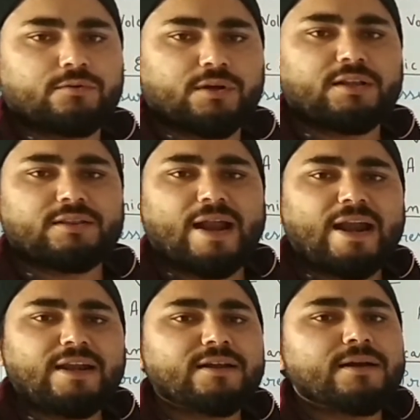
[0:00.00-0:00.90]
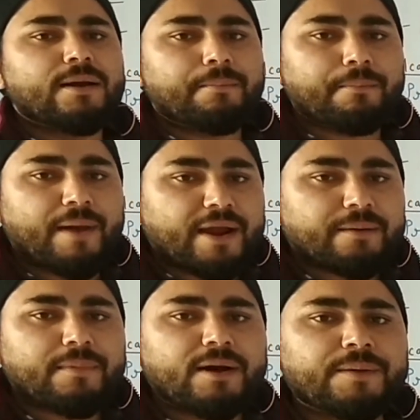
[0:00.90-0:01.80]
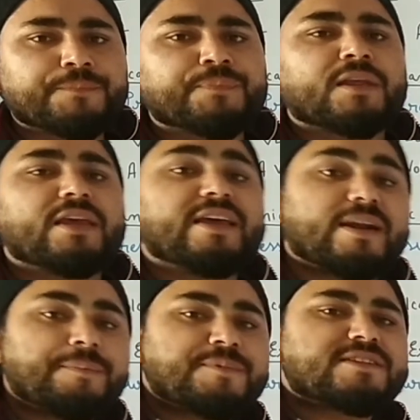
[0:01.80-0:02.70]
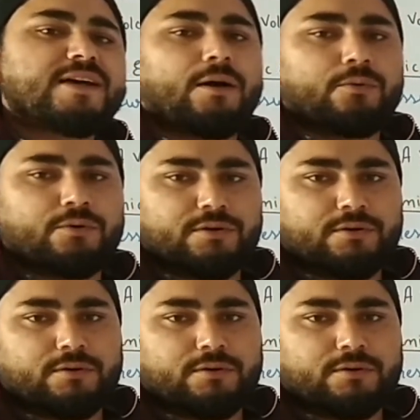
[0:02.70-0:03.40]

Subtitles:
Okay, that magma erupts out